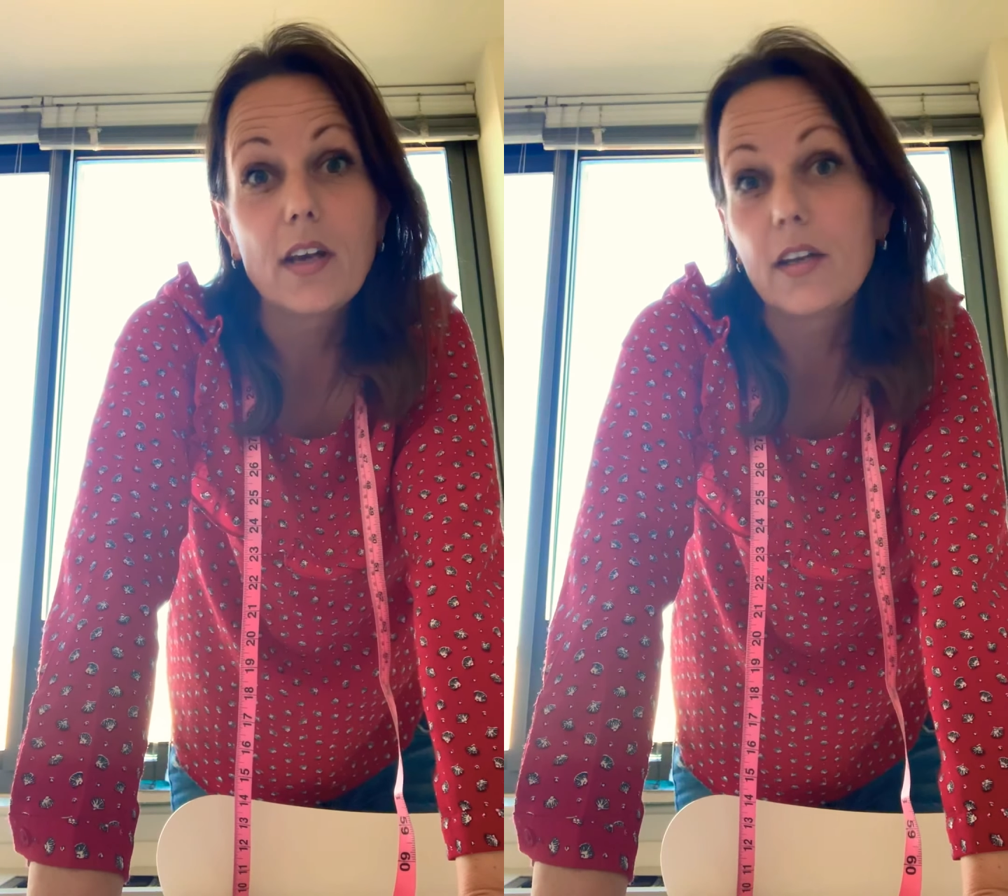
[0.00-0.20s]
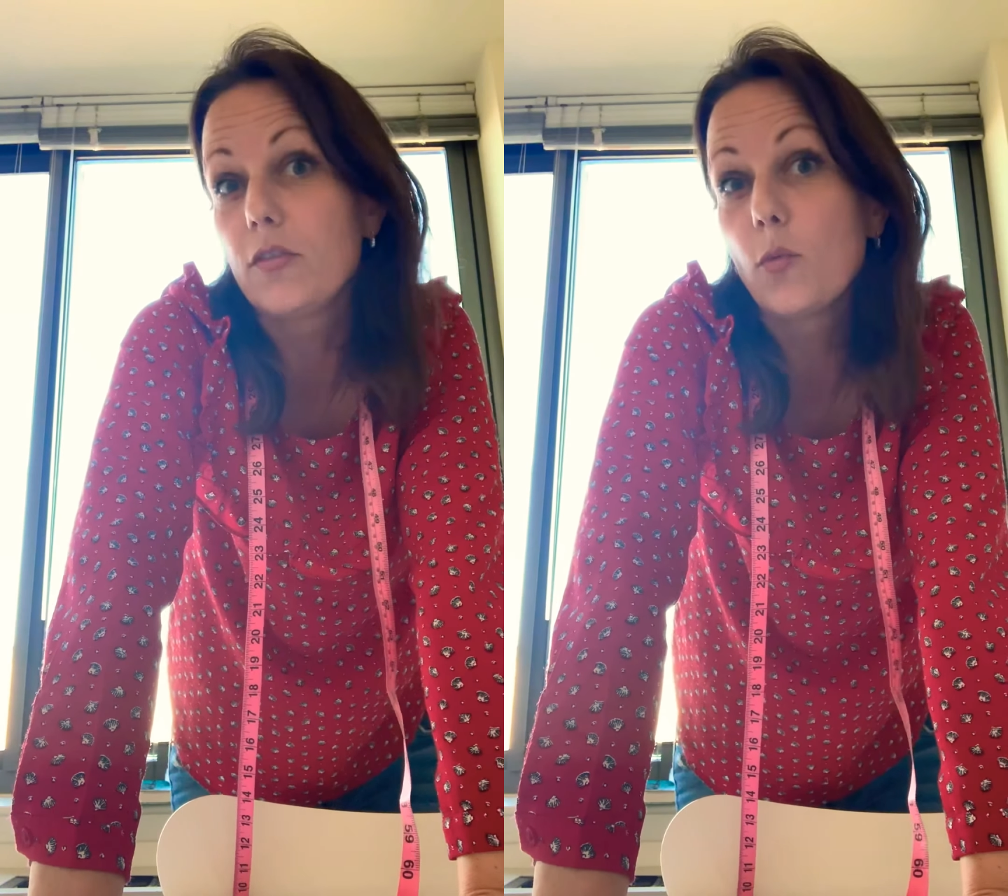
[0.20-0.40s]

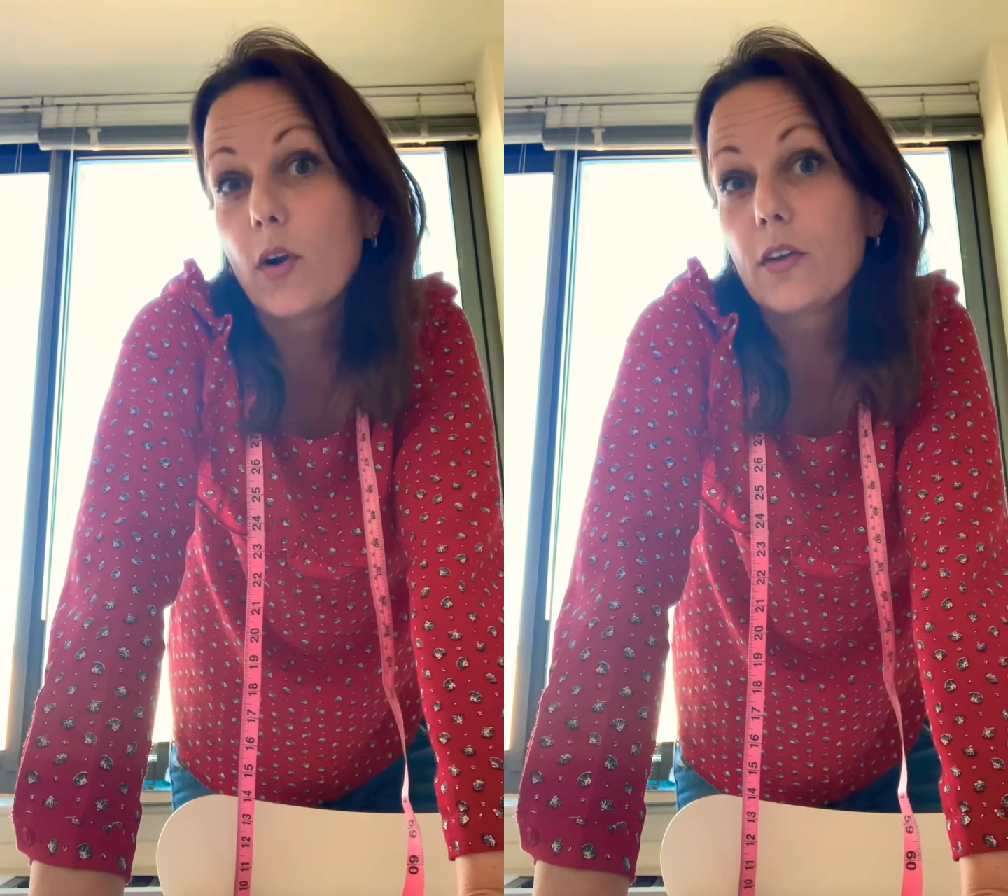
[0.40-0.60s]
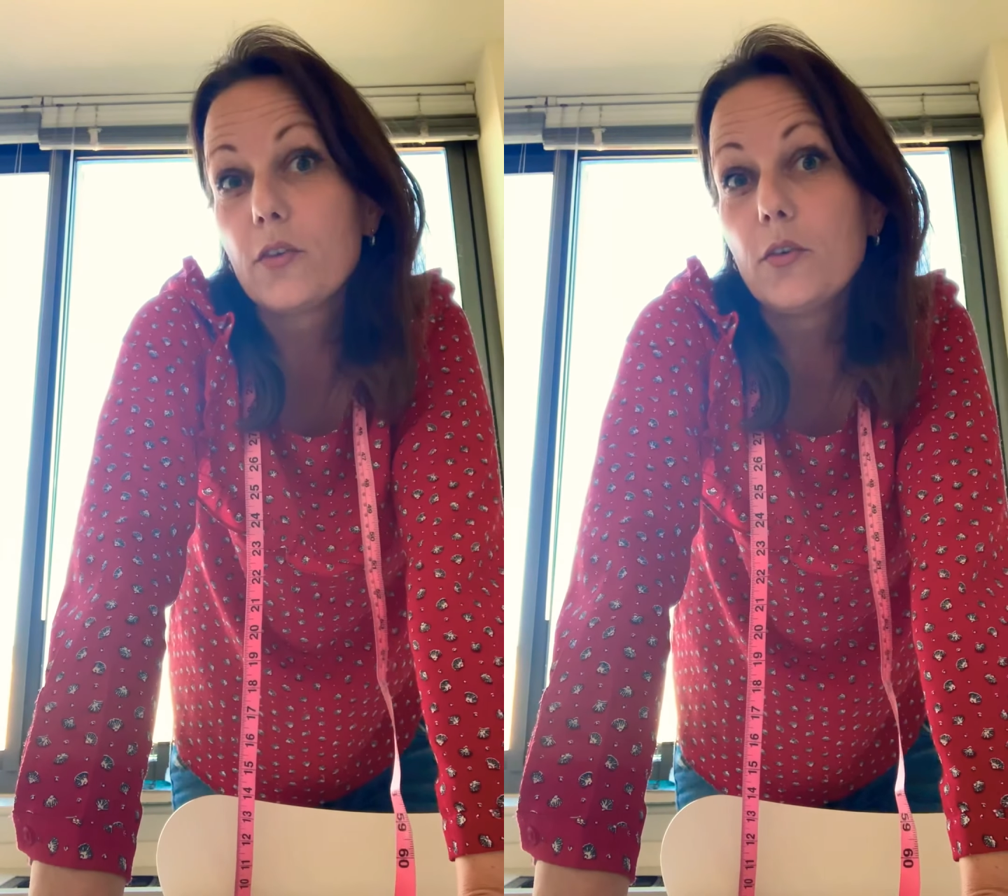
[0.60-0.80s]
And if you
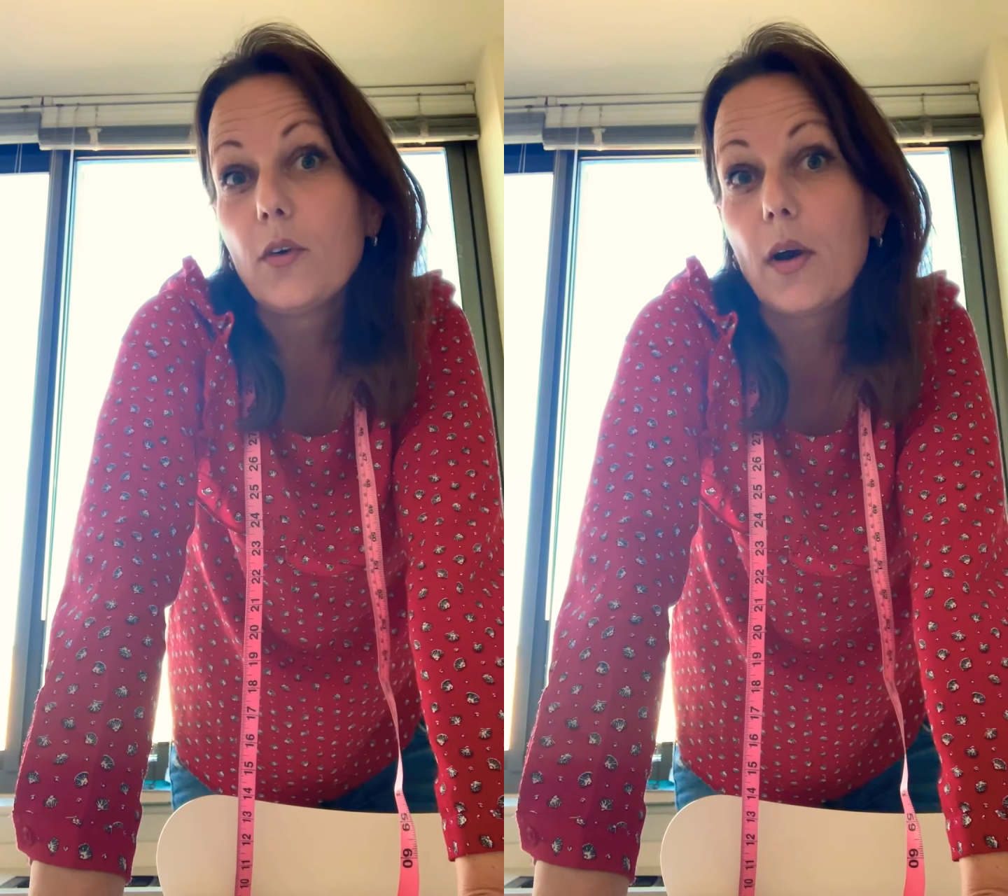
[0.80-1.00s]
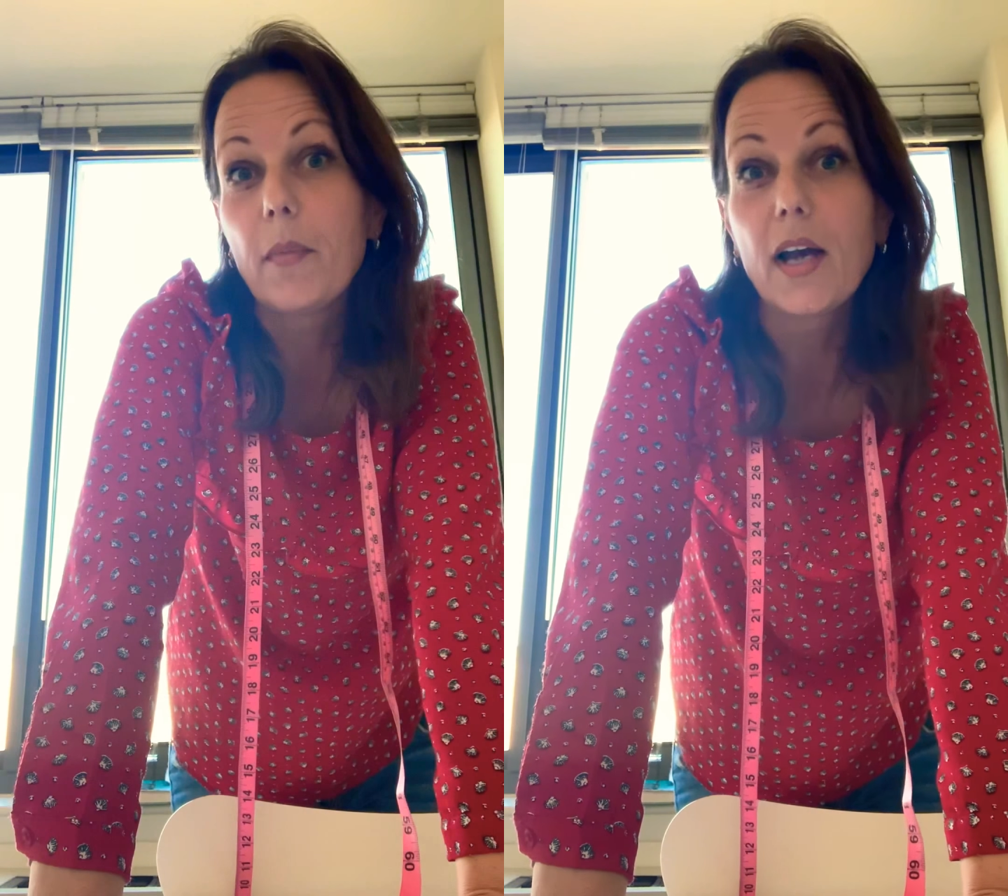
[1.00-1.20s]
want to
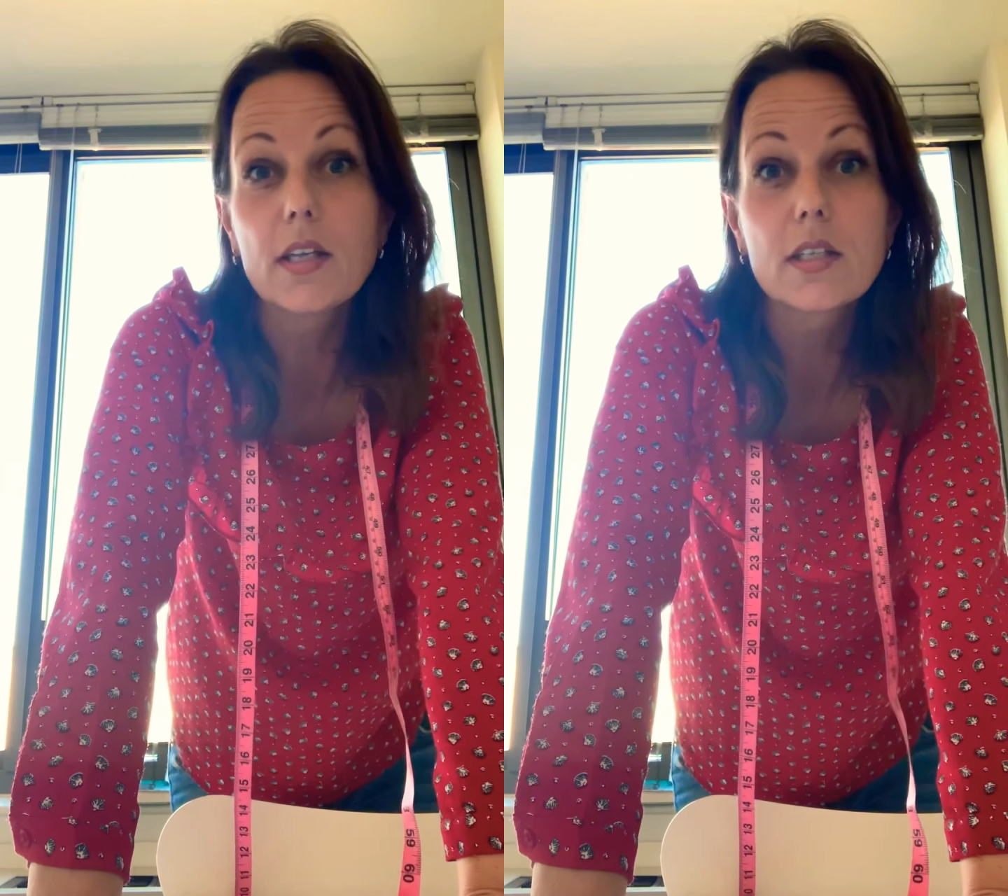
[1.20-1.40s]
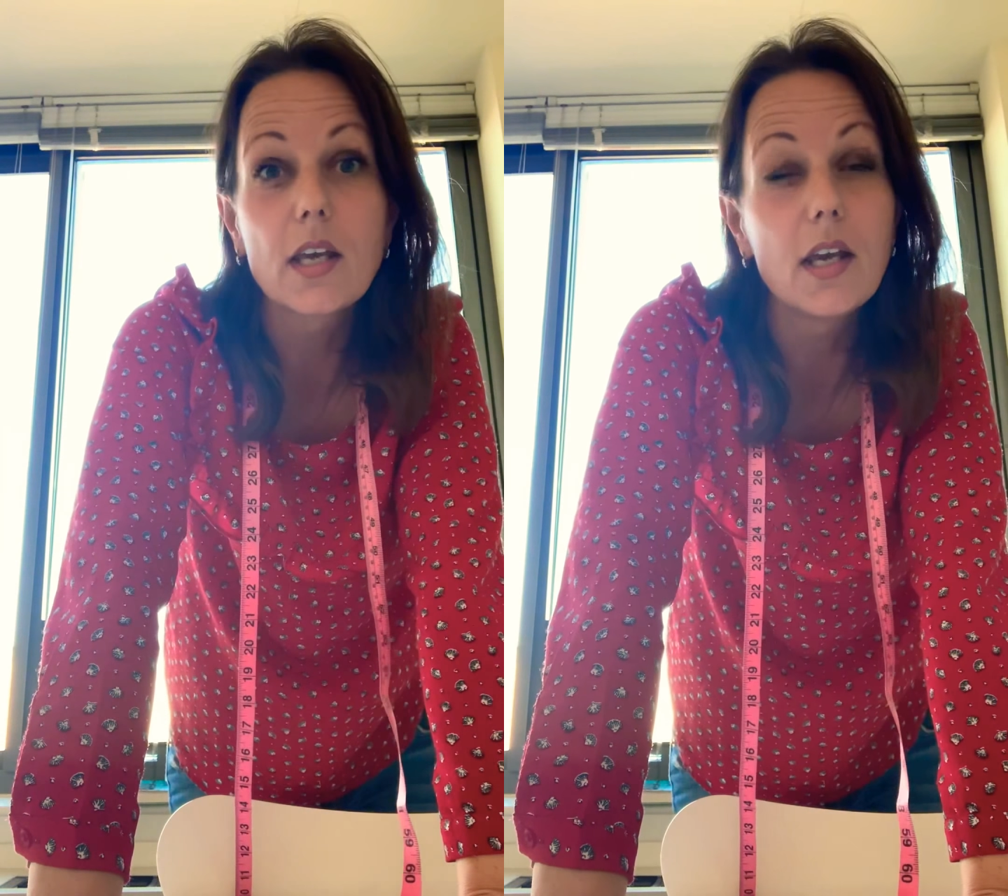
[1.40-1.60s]
do a mask,